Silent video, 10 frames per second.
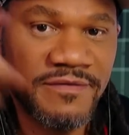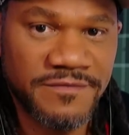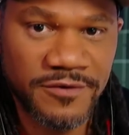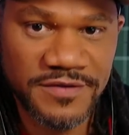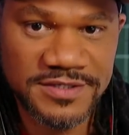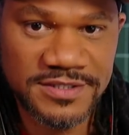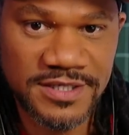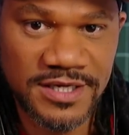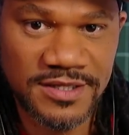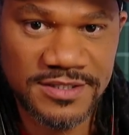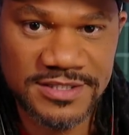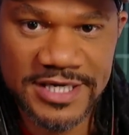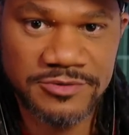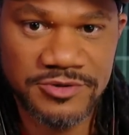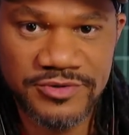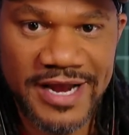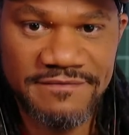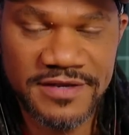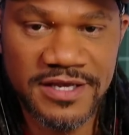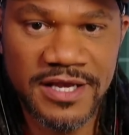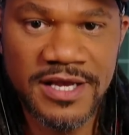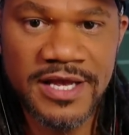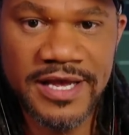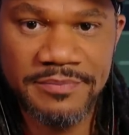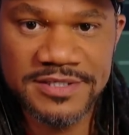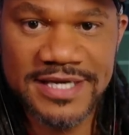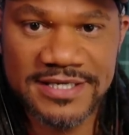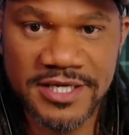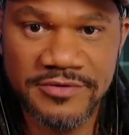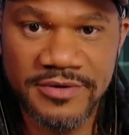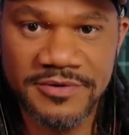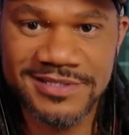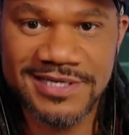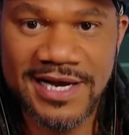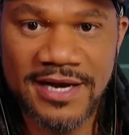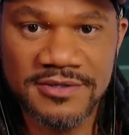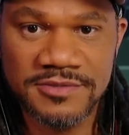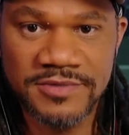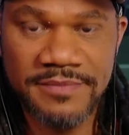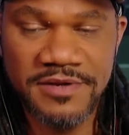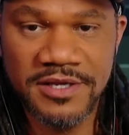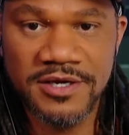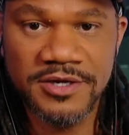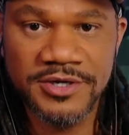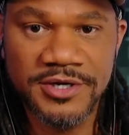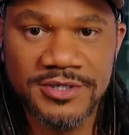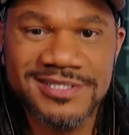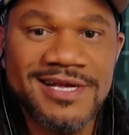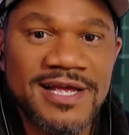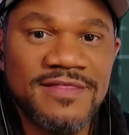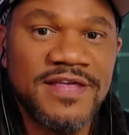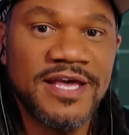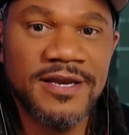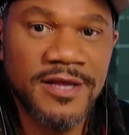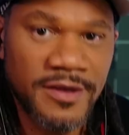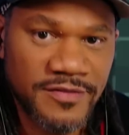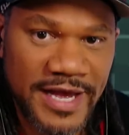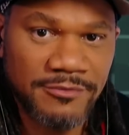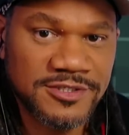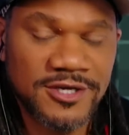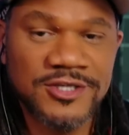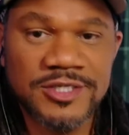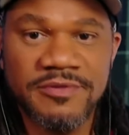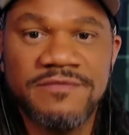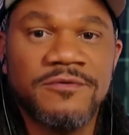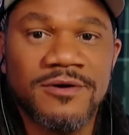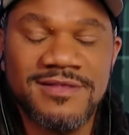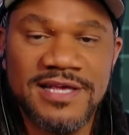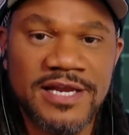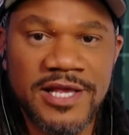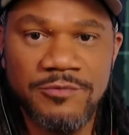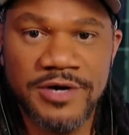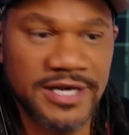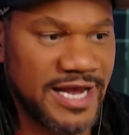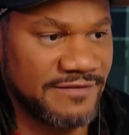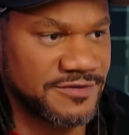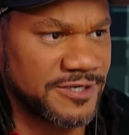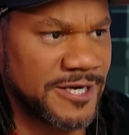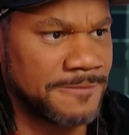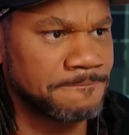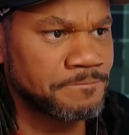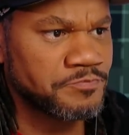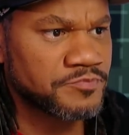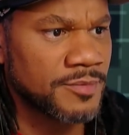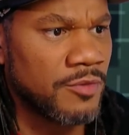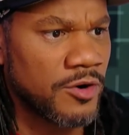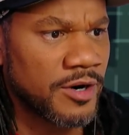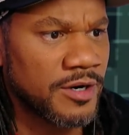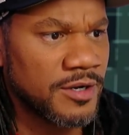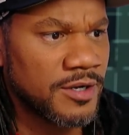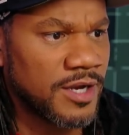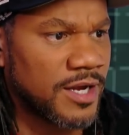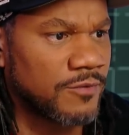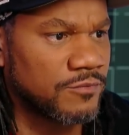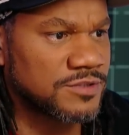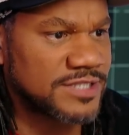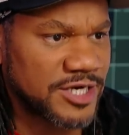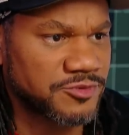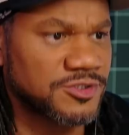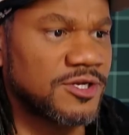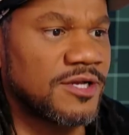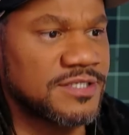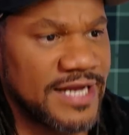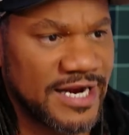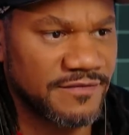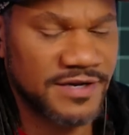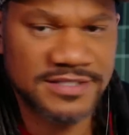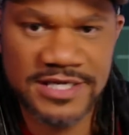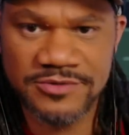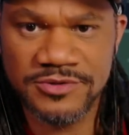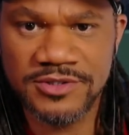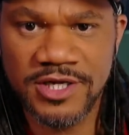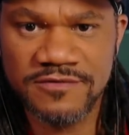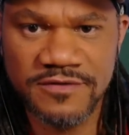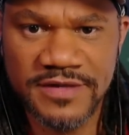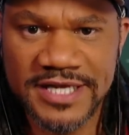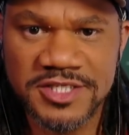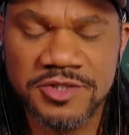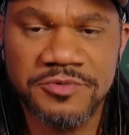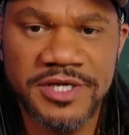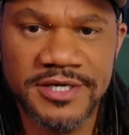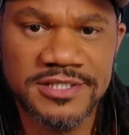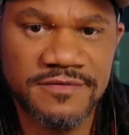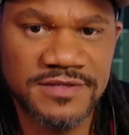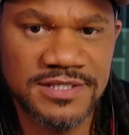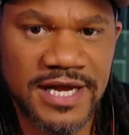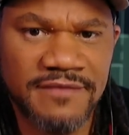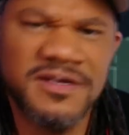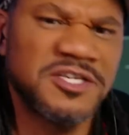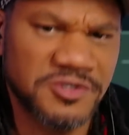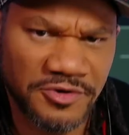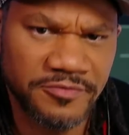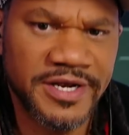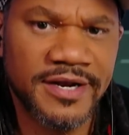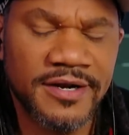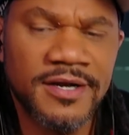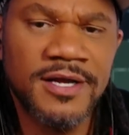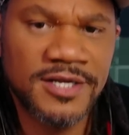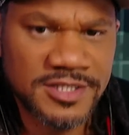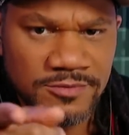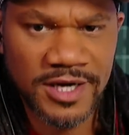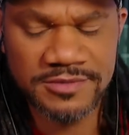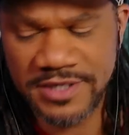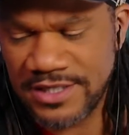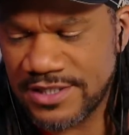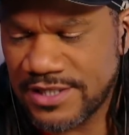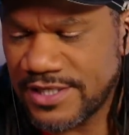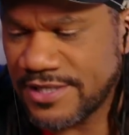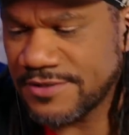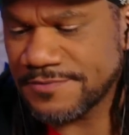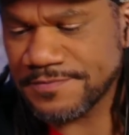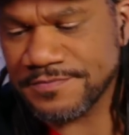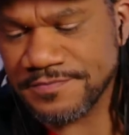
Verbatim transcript: before the uh, the sexual trafficking and protecting criminals in a house, raping young girls. Then that was also before. Then he went after um, more uh, sexual assaults, aggravated sexual assaults for the next three years of his life, his career. Let's watch what he did then.